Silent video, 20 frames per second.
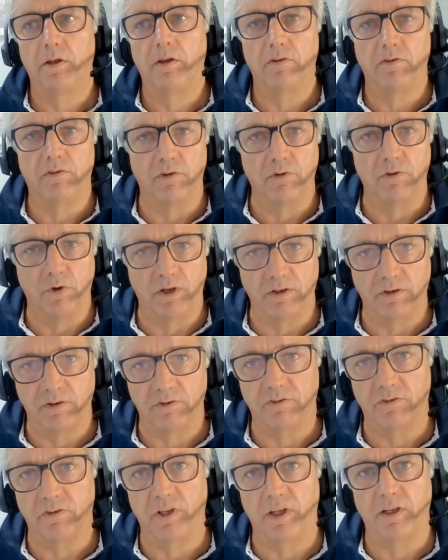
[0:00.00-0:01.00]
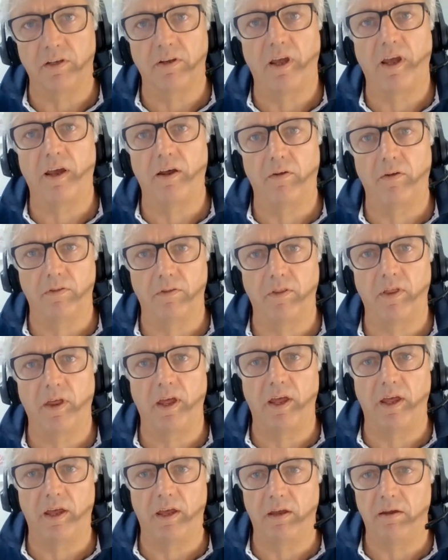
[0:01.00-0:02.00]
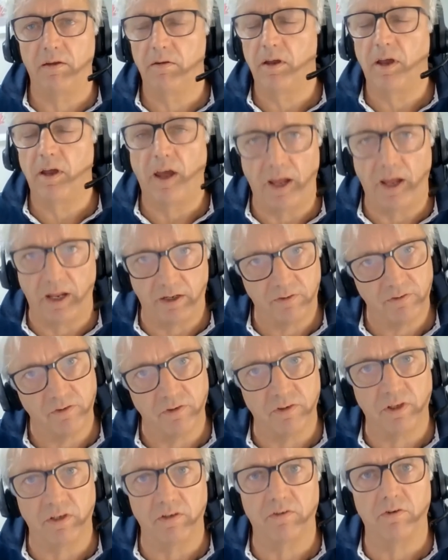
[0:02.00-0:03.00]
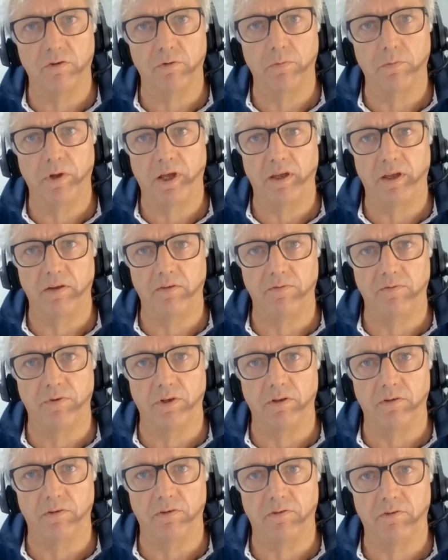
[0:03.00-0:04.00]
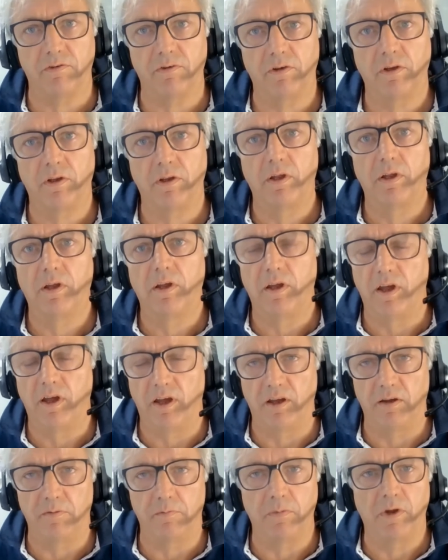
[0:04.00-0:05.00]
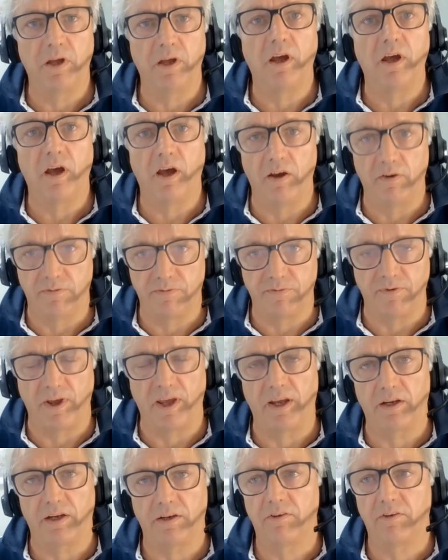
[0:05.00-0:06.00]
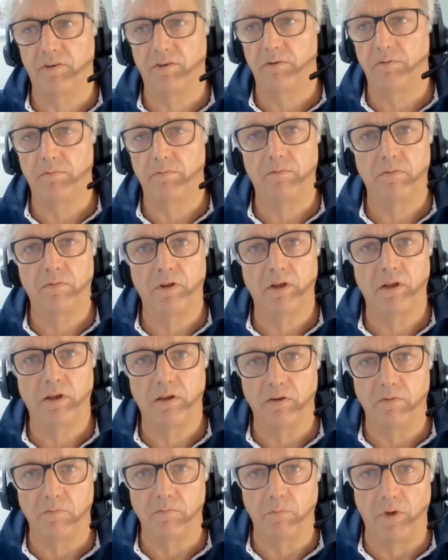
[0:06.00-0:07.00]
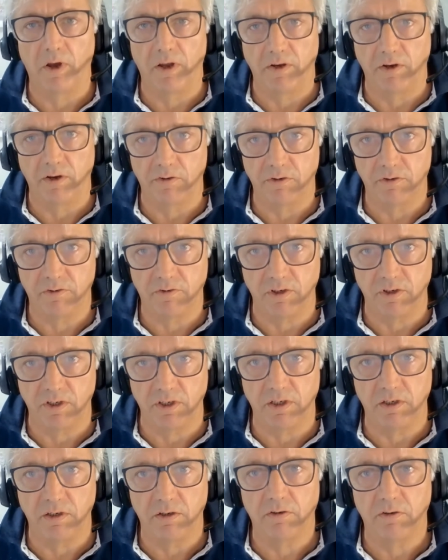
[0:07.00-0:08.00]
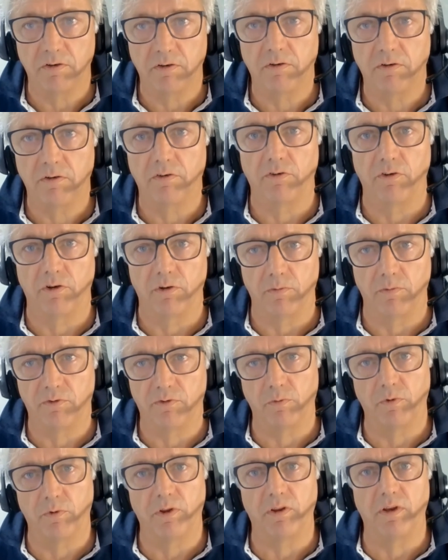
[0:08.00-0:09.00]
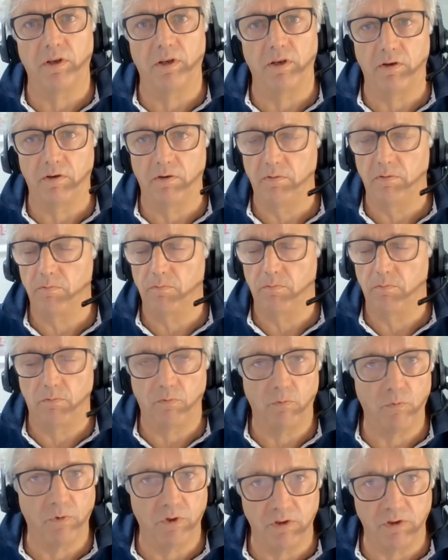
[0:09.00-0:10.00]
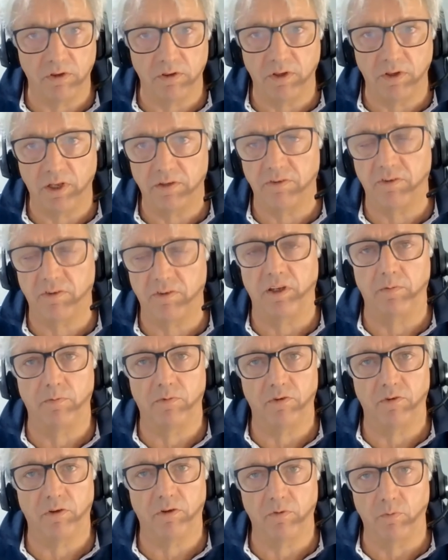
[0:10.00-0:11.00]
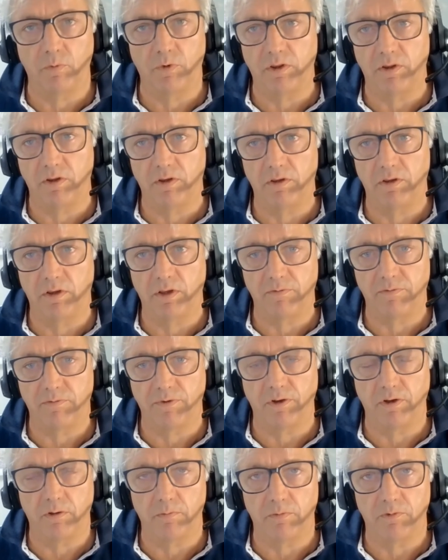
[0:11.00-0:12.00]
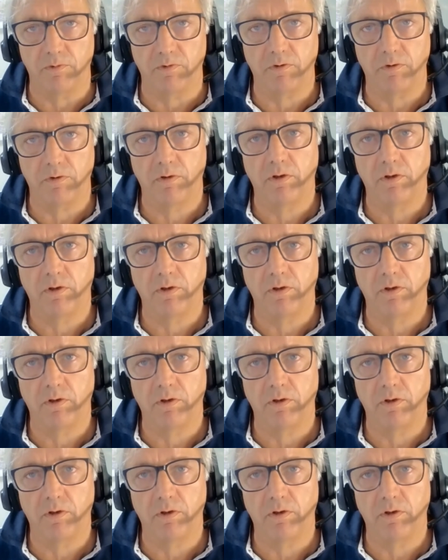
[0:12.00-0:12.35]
to understand how their accidental behaviors affect minority groups within their teams and within their firms,